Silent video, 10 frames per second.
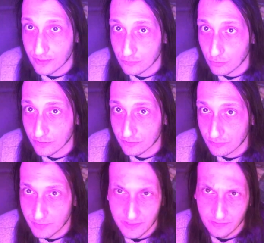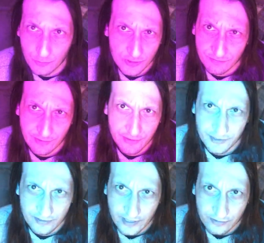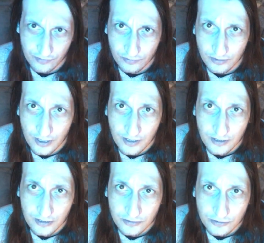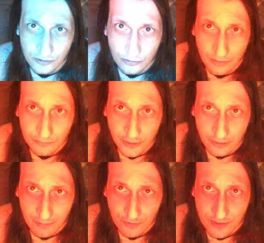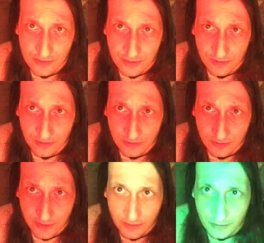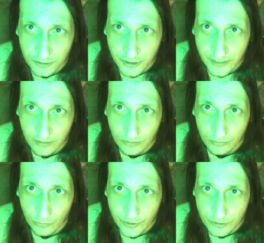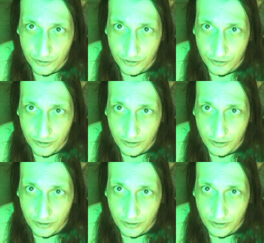this once, but it wasn't very successful. So I'm talking about this in the English channel, which